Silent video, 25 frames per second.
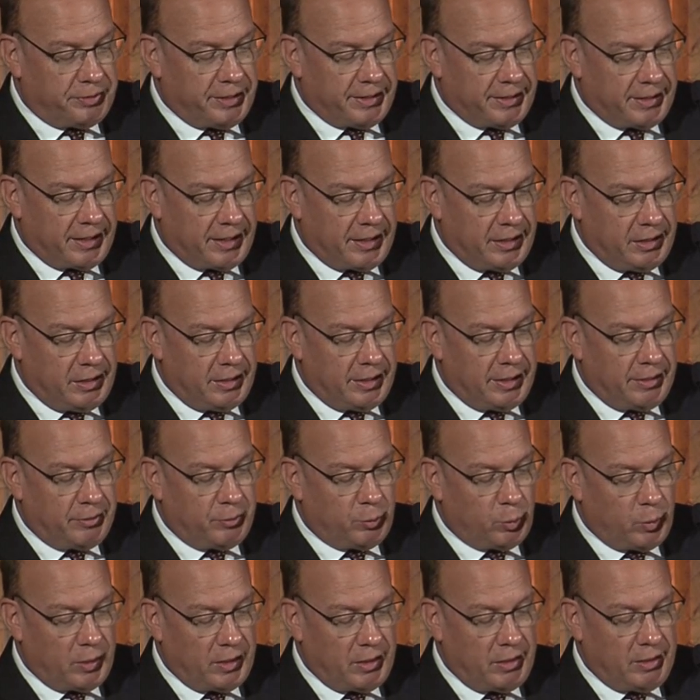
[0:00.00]
denial as
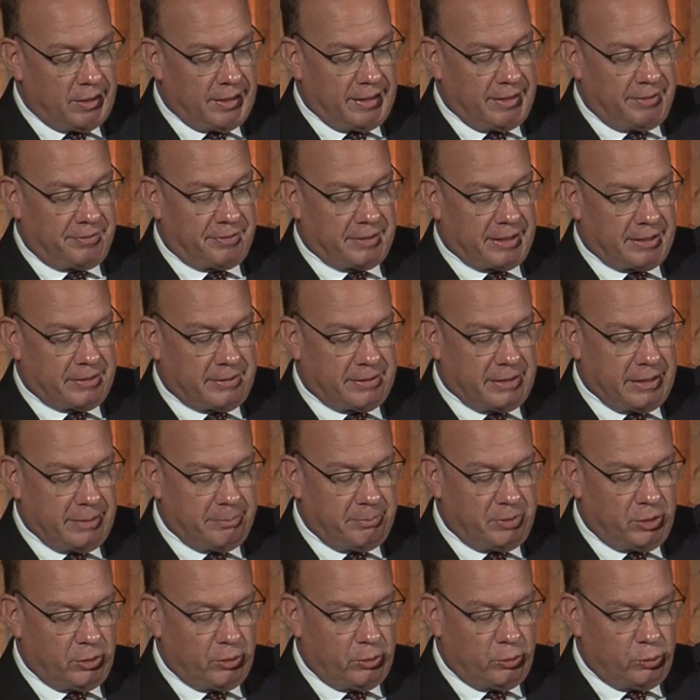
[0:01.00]
well as
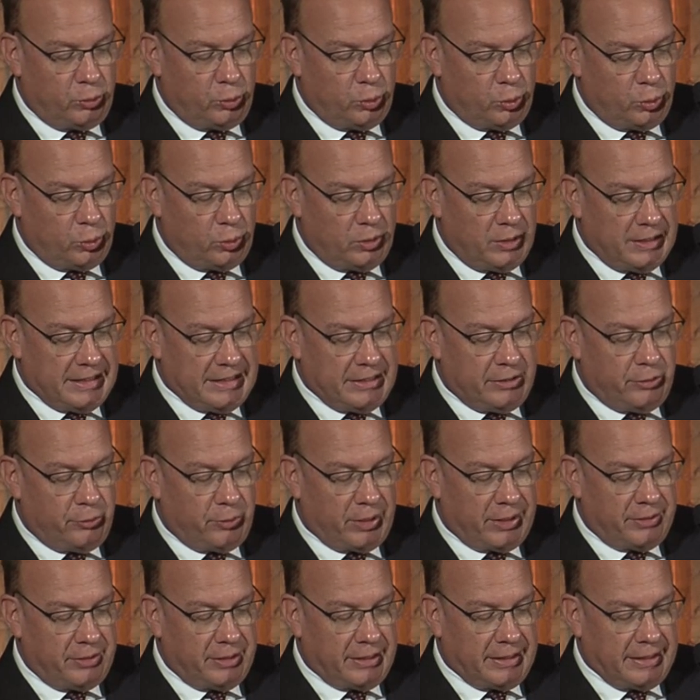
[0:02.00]
attempt to
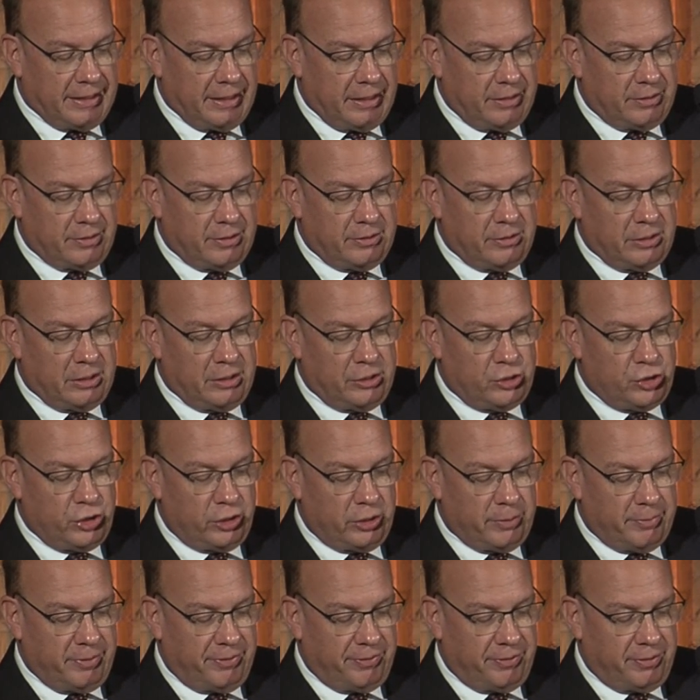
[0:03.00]
eradicate the
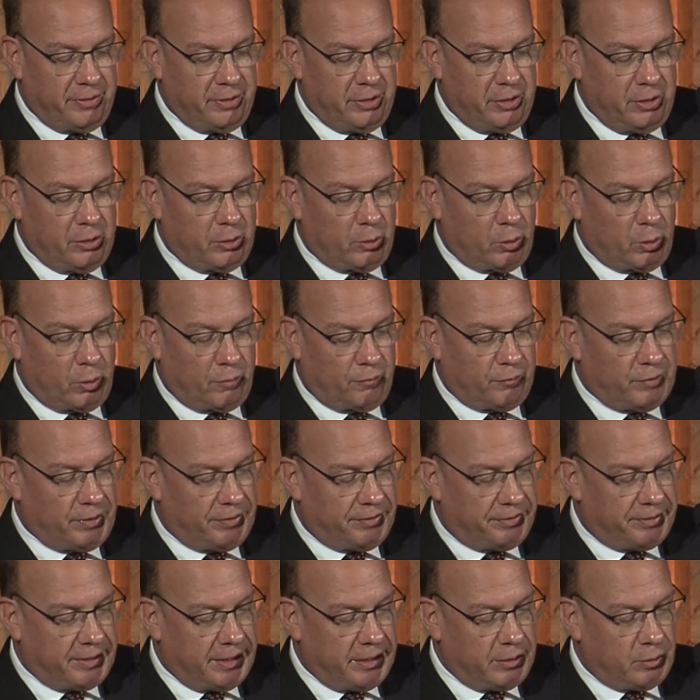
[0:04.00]
legitimacy of the
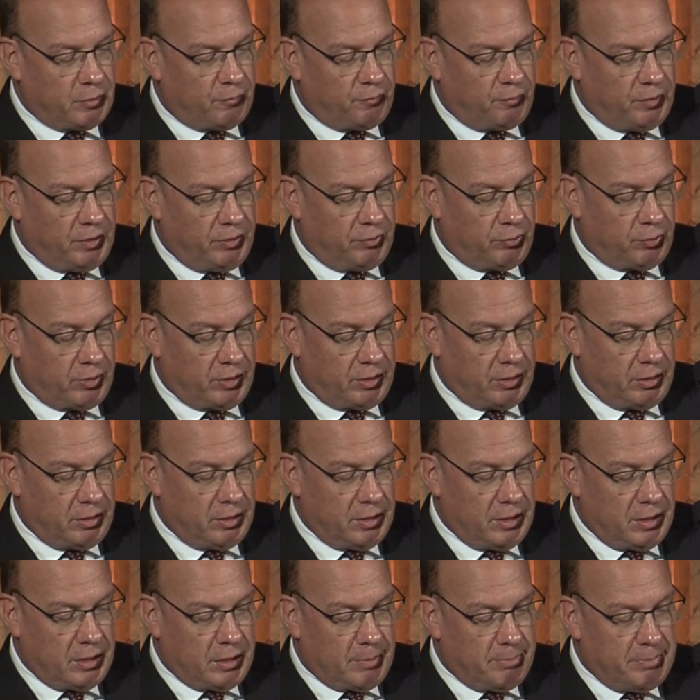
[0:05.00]
State of Israel
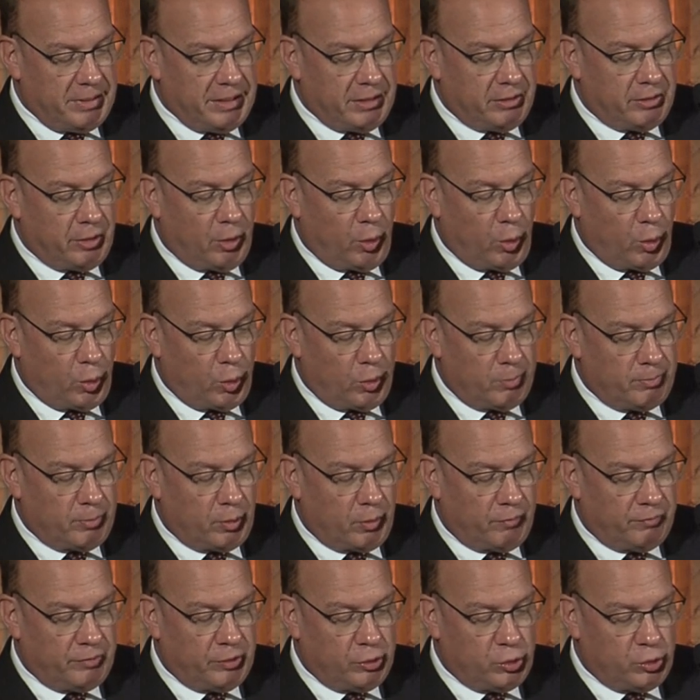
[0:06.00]
being the home of the